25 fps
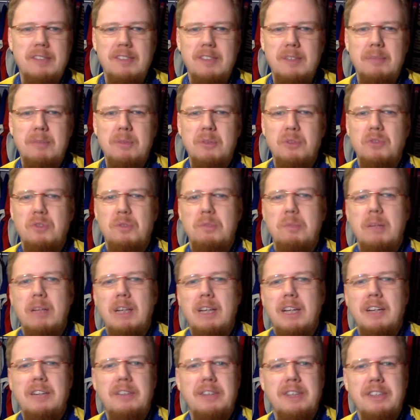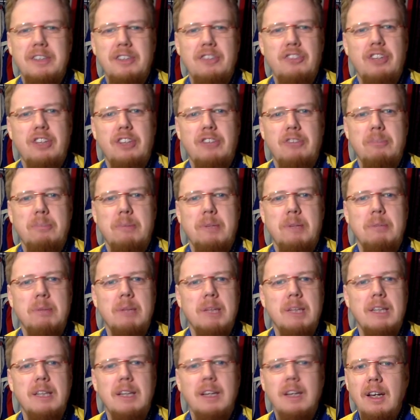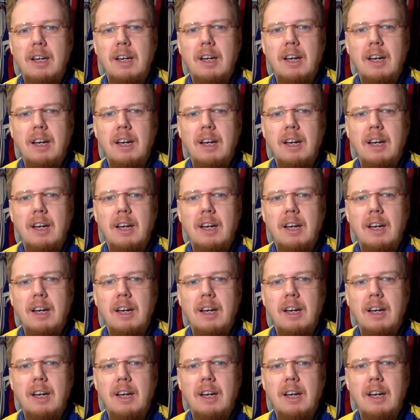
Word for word: Same goes for Bulgaria and the Czech Republic.